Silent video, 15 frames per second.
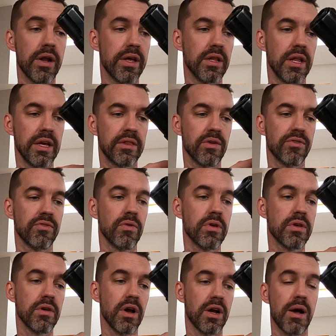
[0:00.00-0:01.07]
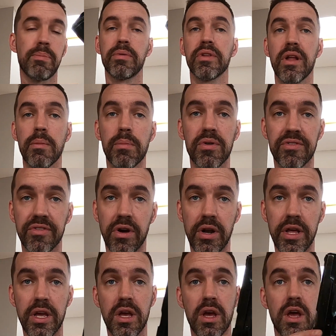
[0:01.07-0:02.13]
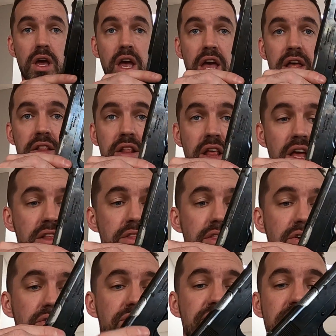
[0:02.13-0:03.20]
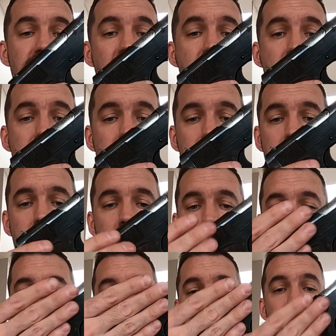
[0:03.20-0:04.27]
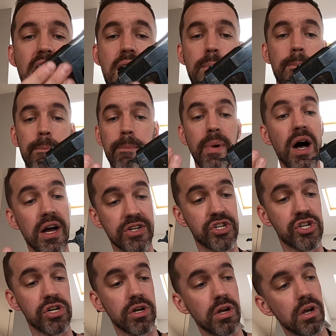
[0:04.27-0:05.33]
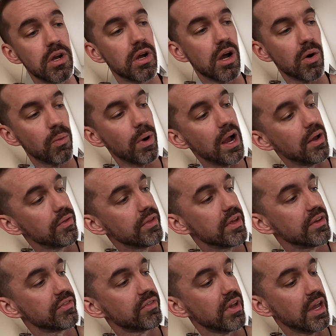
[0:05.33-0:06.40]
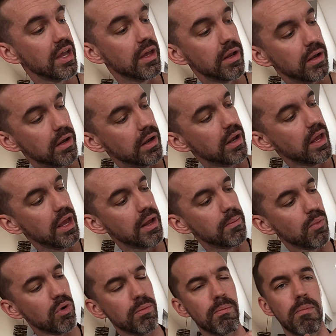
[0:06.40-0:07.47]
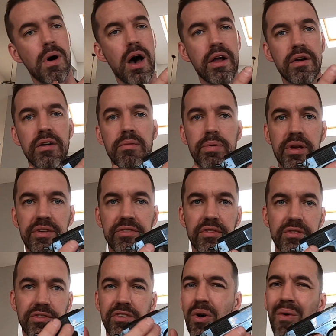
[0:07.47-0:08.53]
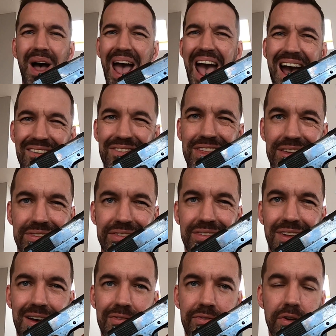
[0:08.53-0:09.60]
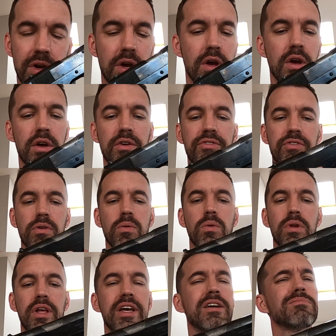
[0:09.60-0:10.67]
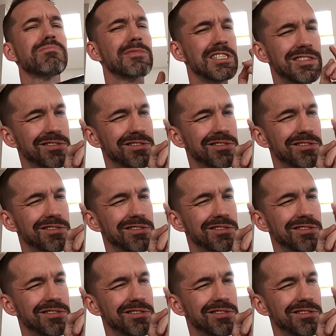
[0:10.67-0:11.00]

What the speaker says: on it. Like there's only a couple numbers on it, and there's not much around this, and more modern pistols don't have this stuff. So we're like,